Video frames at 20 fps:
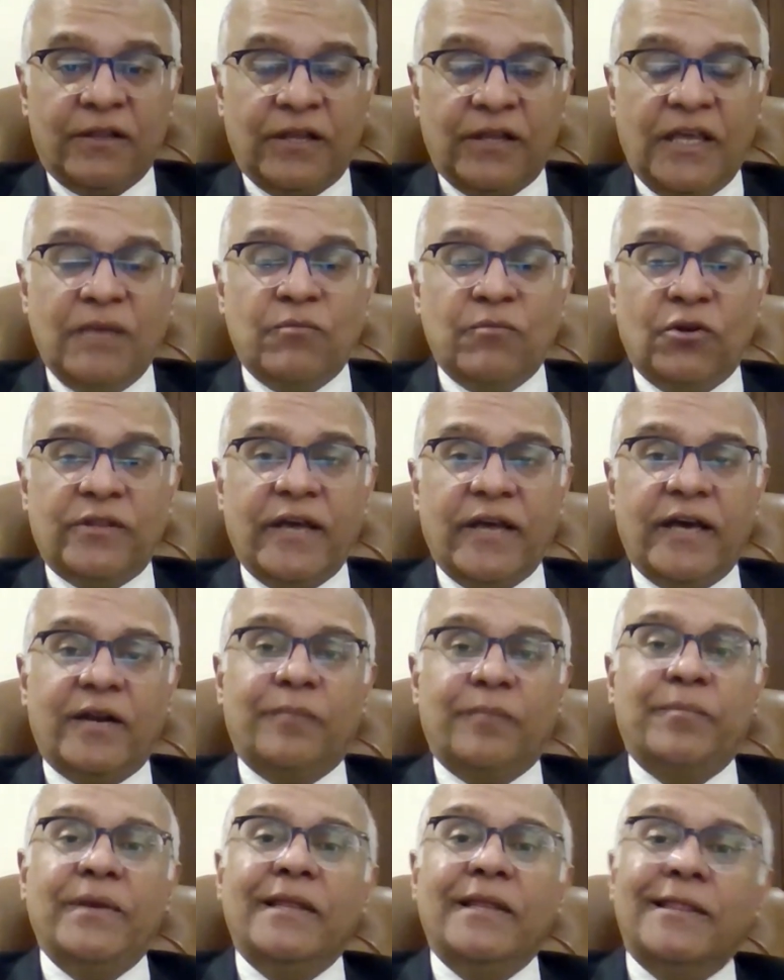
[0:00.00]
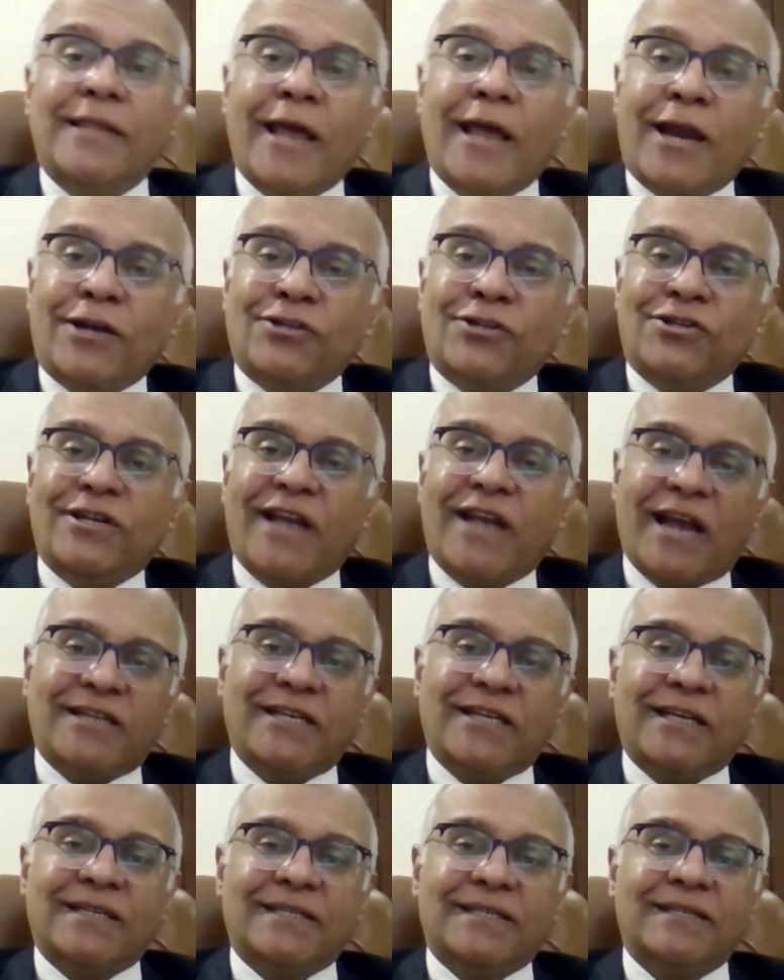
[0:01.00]
chemotherapy, their
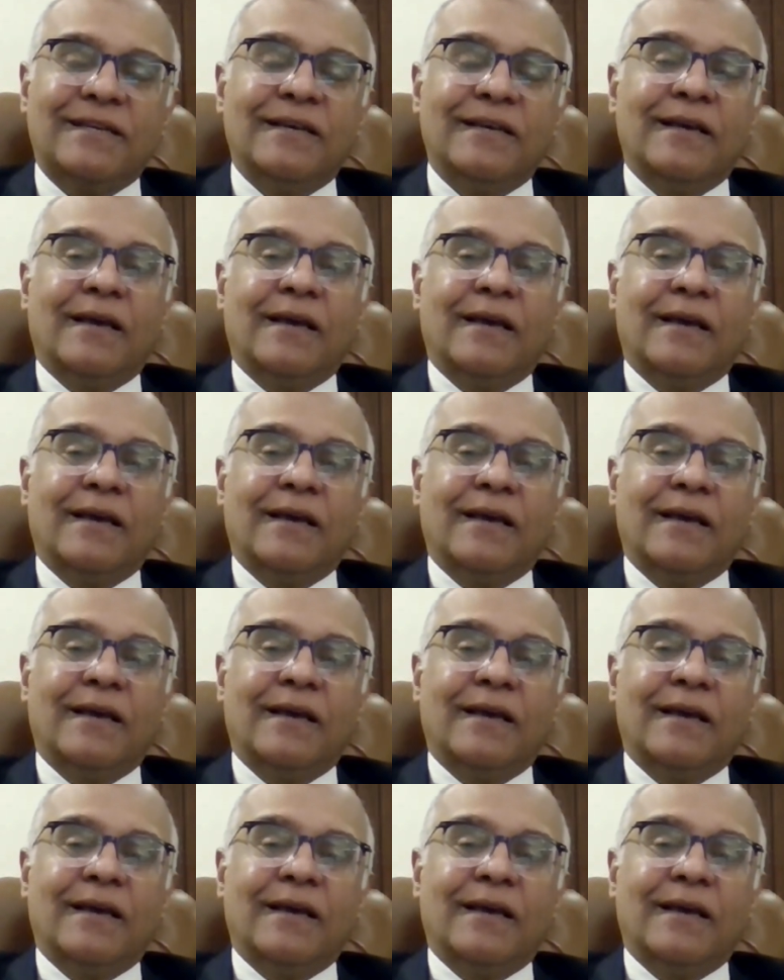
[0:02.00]
genetics,